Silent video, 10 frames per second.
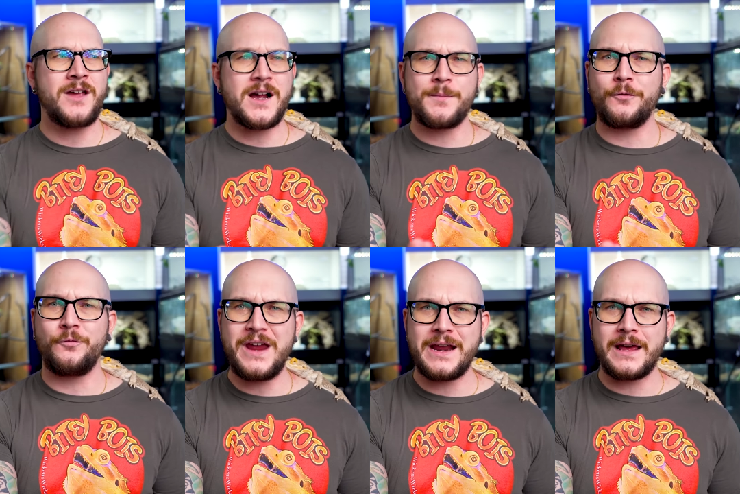talking about
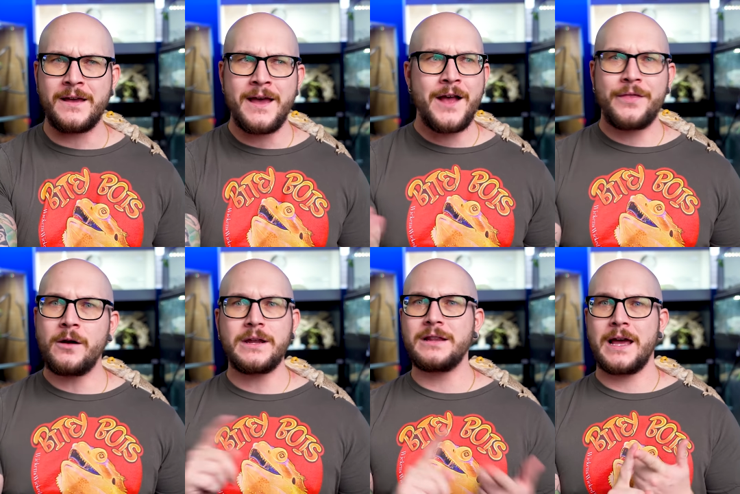feeding, they
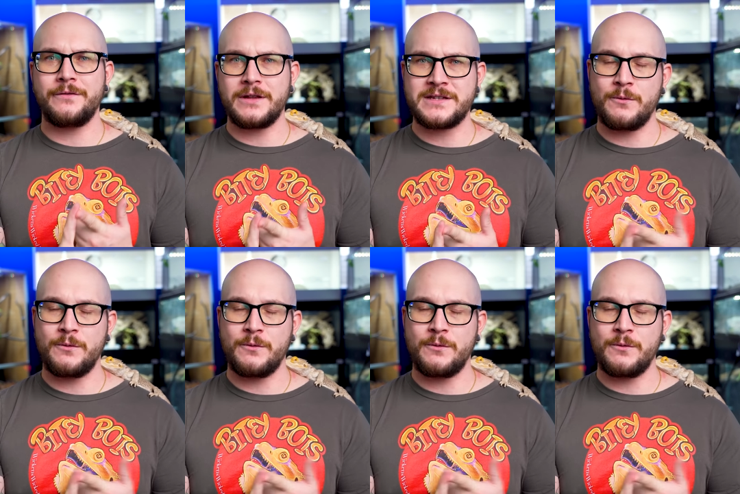don't need live insects.